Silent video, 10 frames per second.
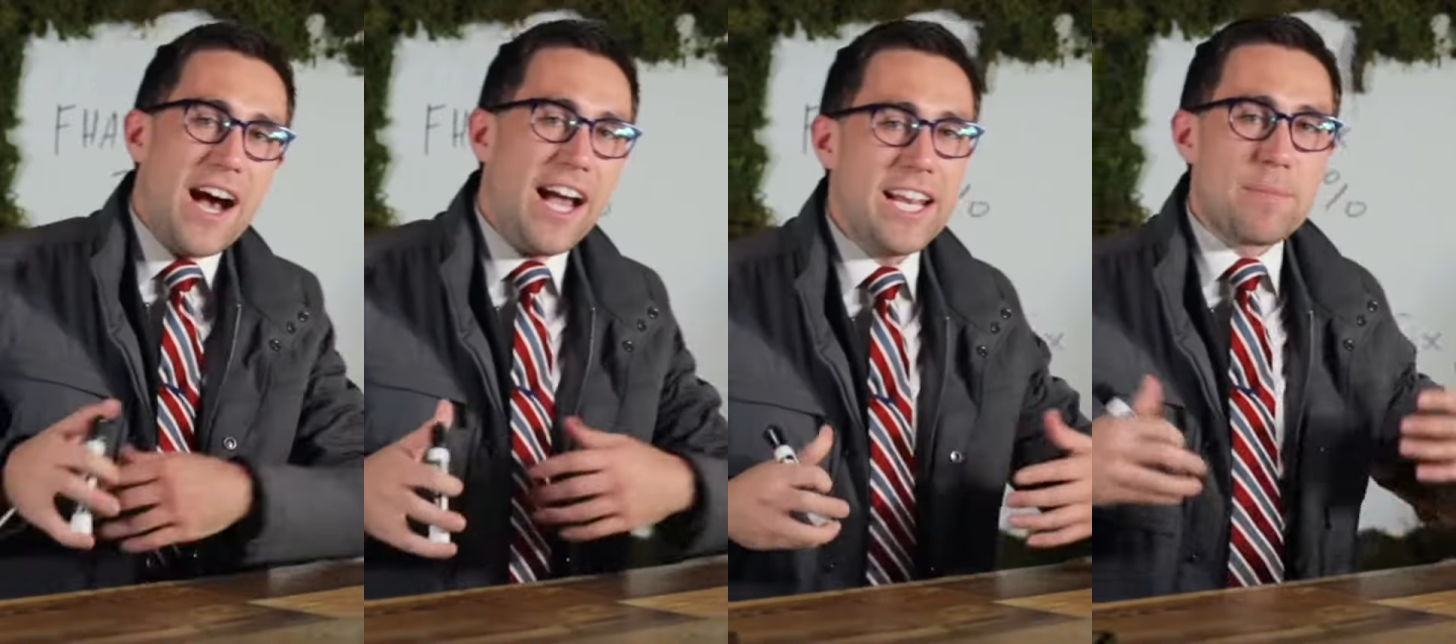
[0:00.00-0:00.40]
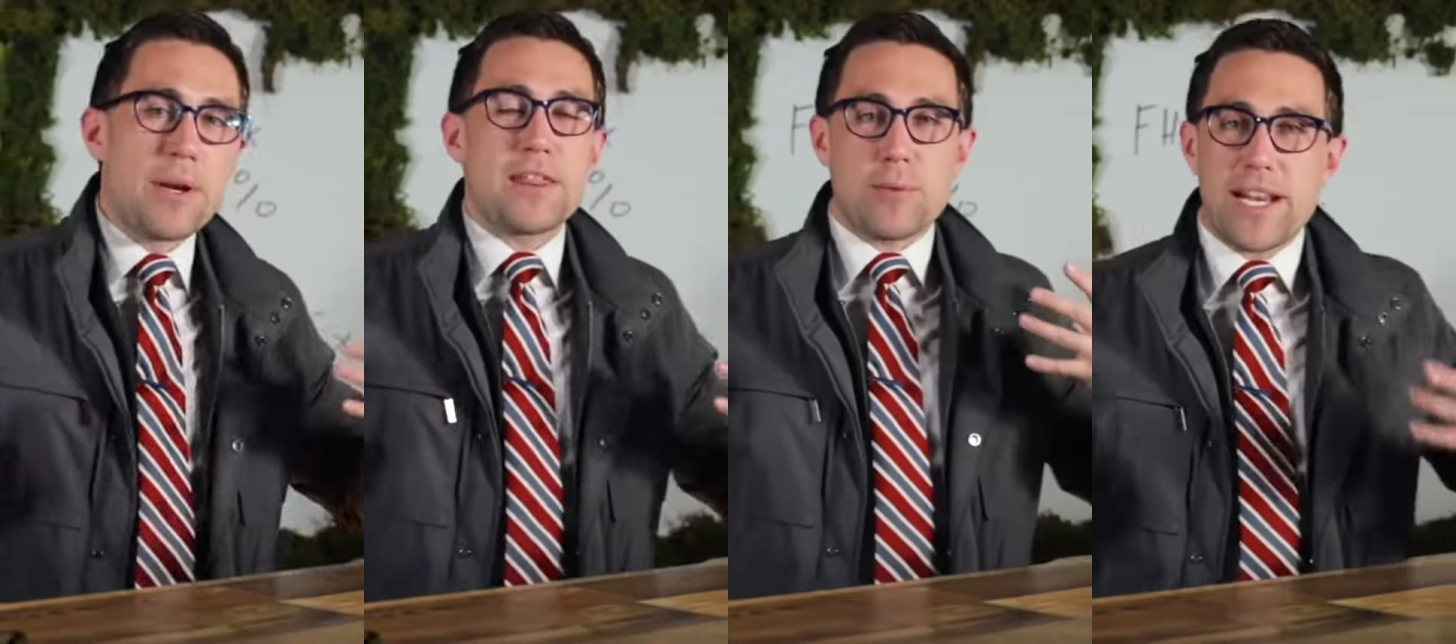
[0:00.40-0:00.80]
I ended up
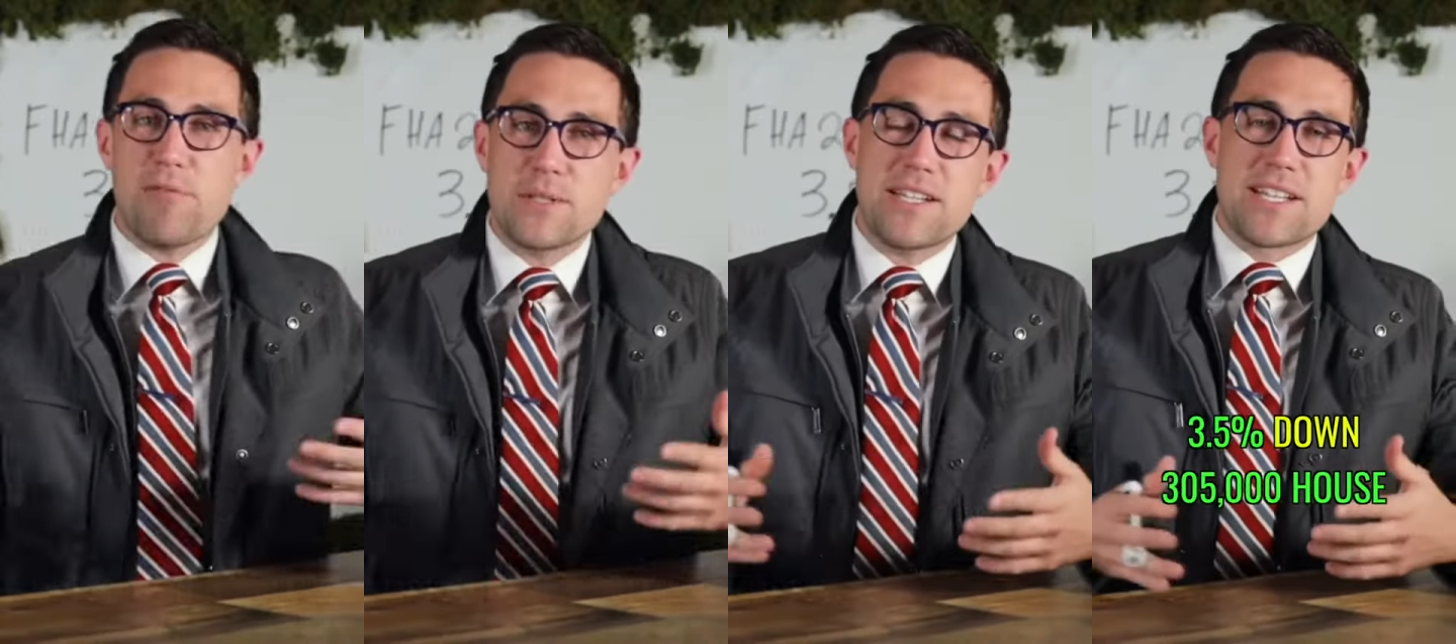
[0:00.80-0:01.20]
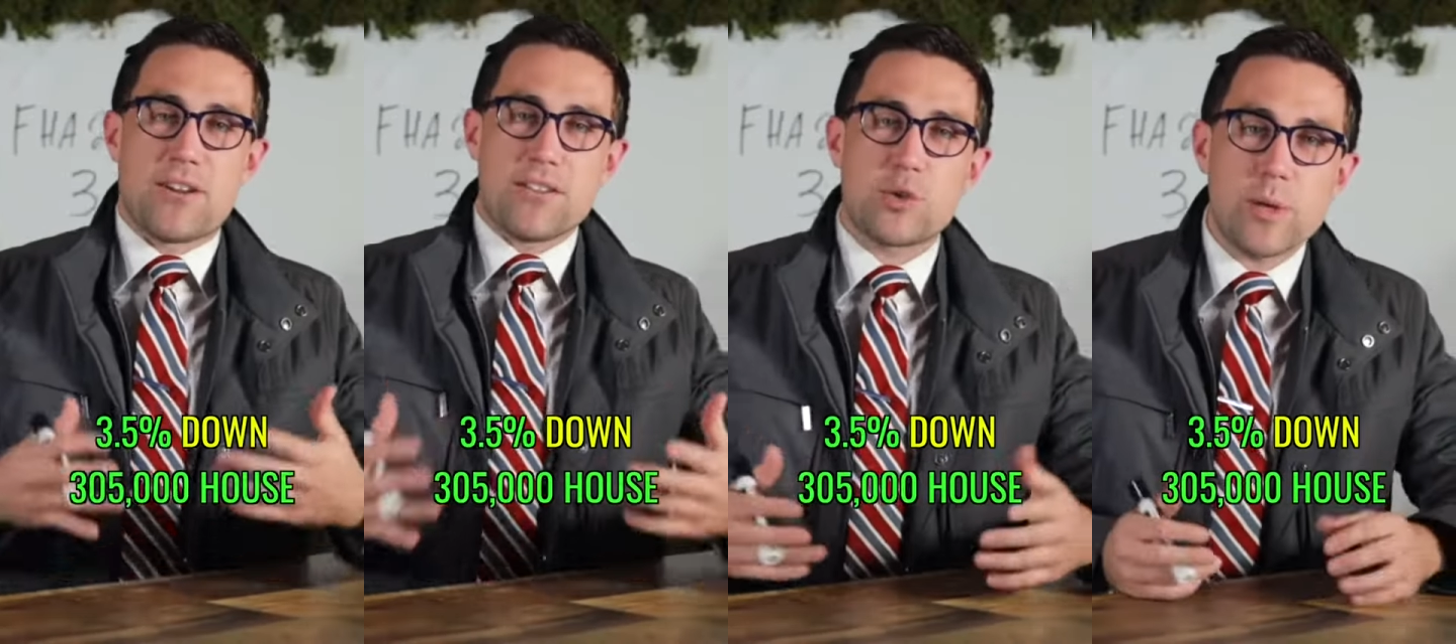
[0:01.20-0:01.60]
putting 3.5% down
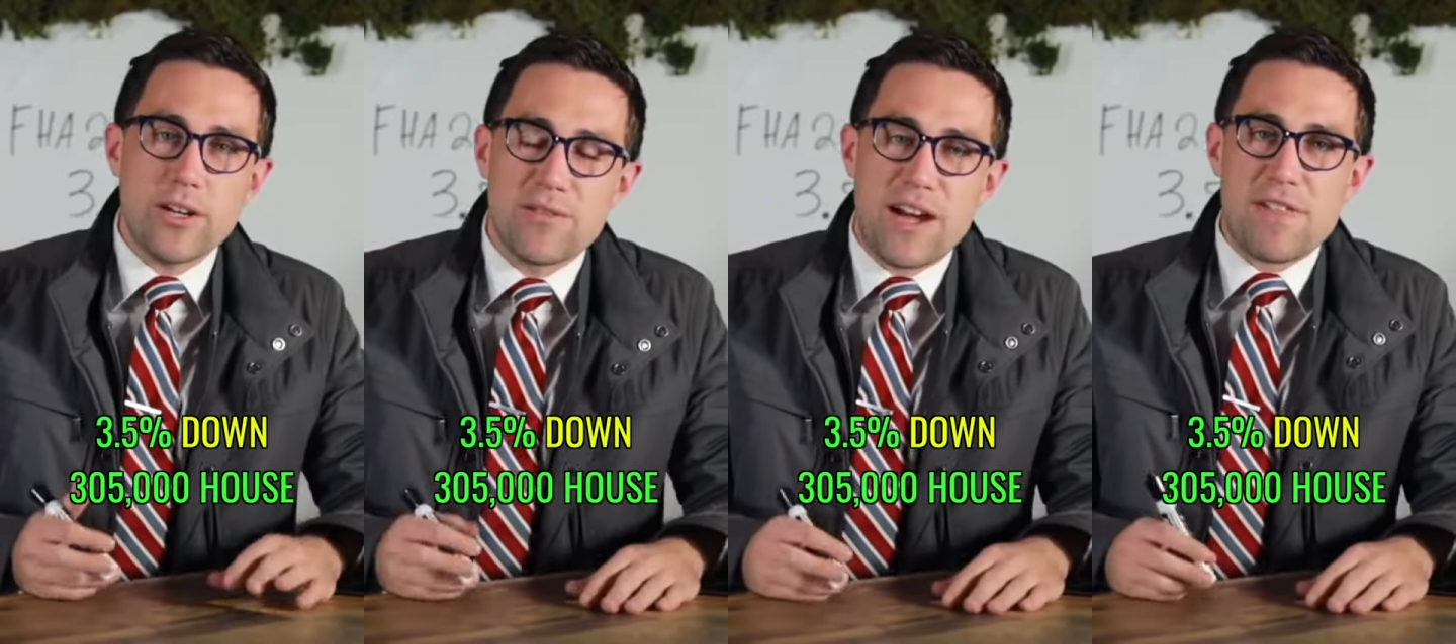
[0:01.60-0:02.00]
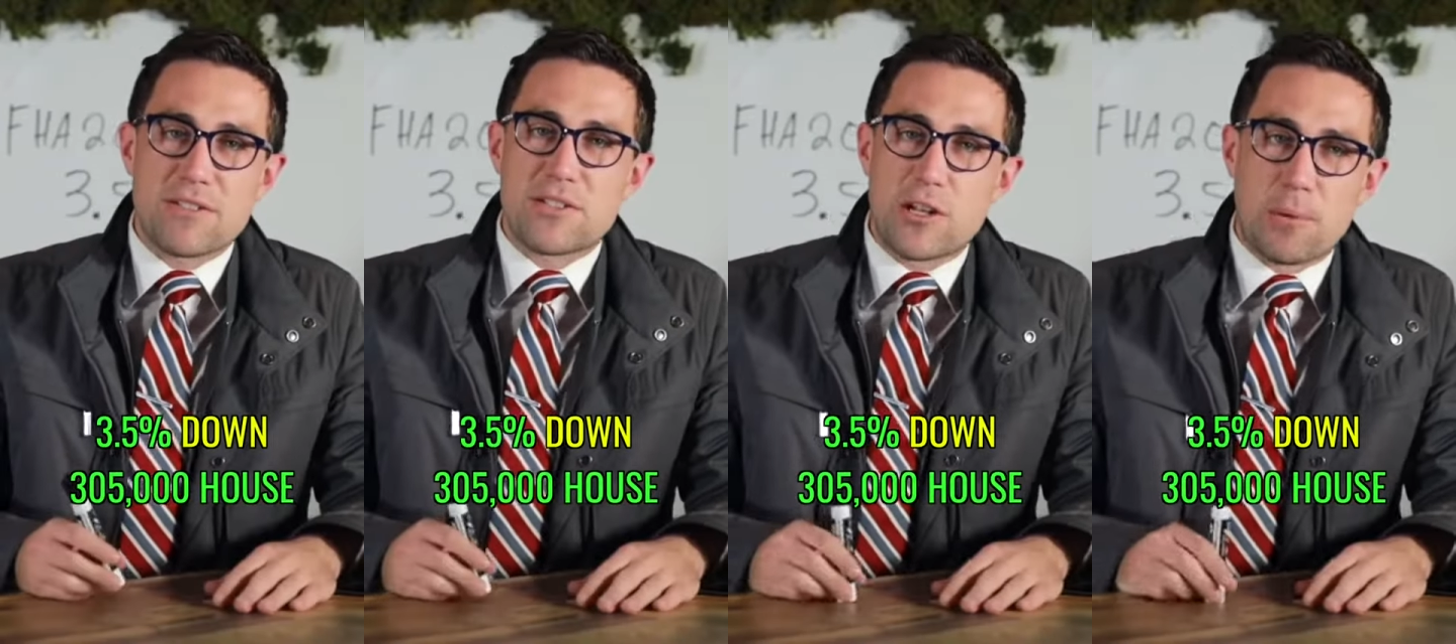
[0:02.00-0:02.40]
on this
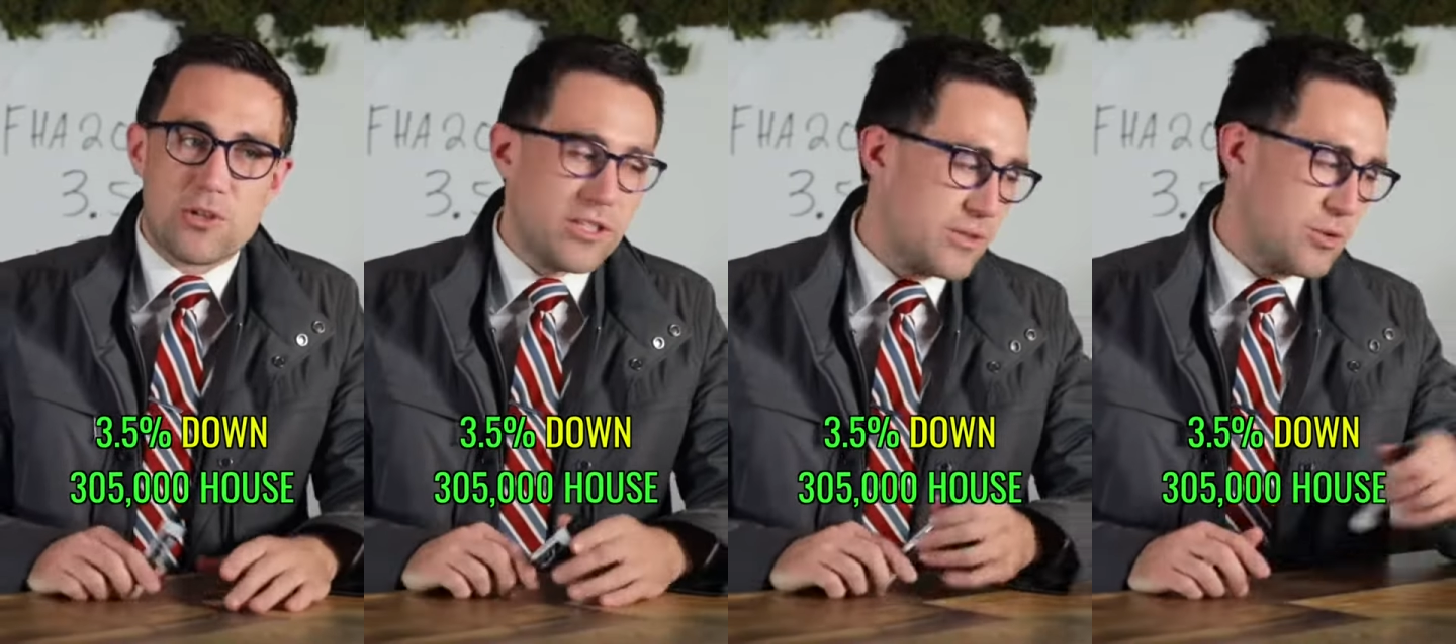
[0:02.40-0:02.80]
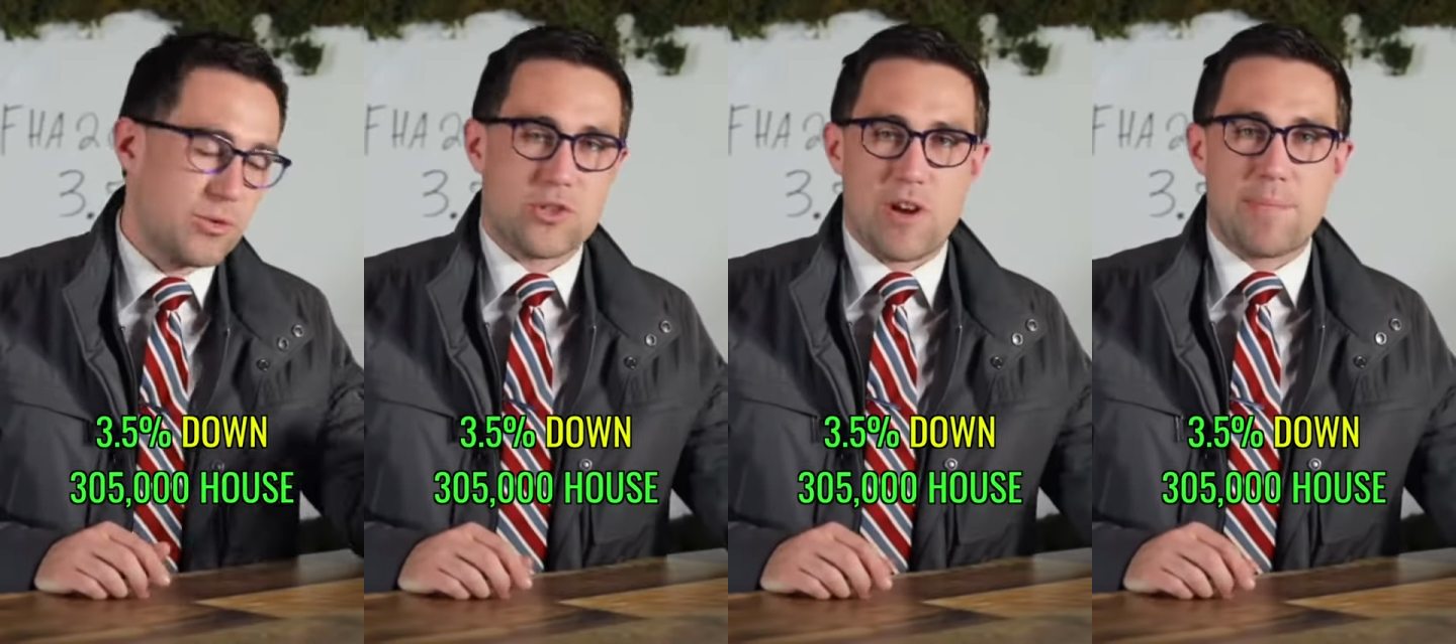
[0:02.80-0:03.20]
$305,000 purchase, which
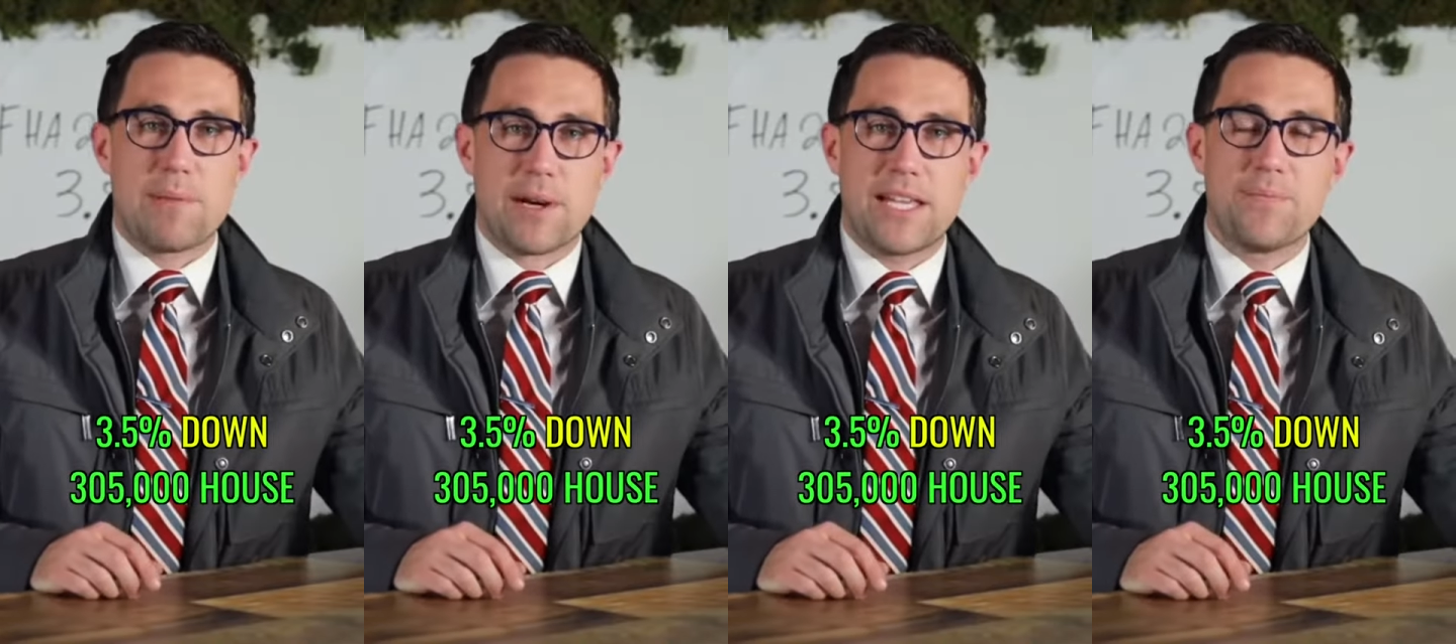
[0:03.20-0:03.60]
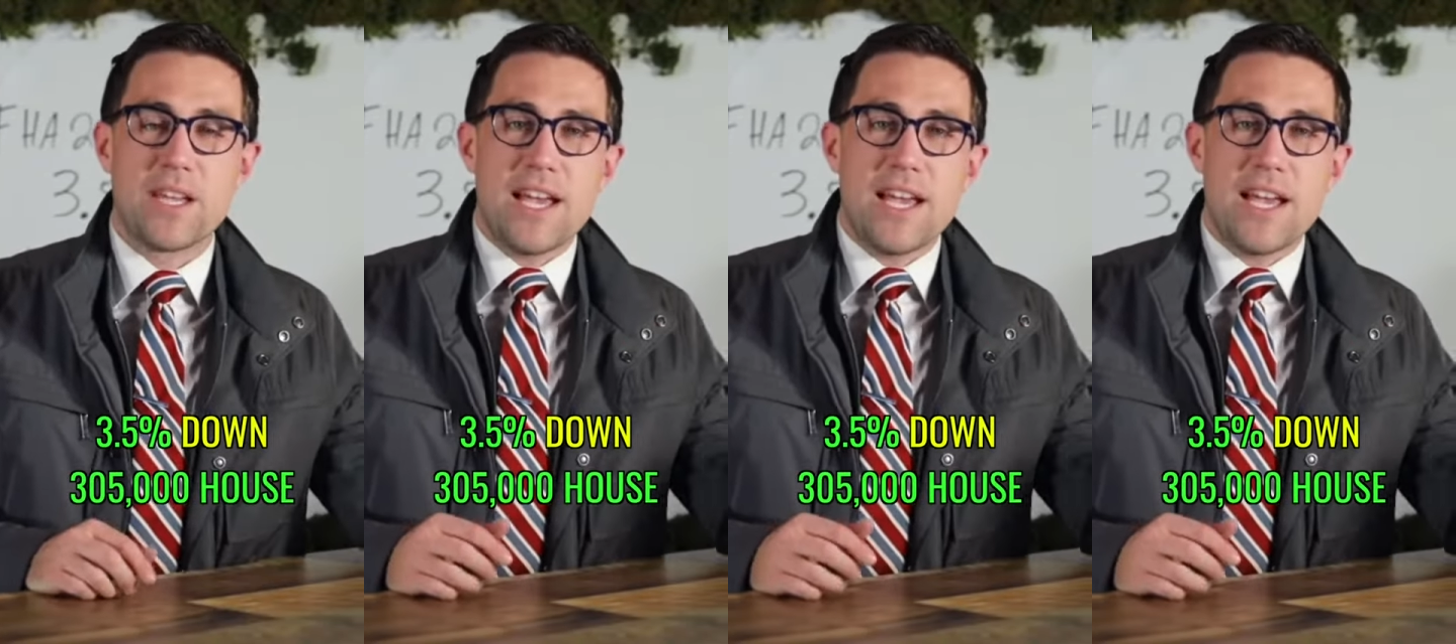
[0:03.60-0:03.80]
was a drop in the bucket,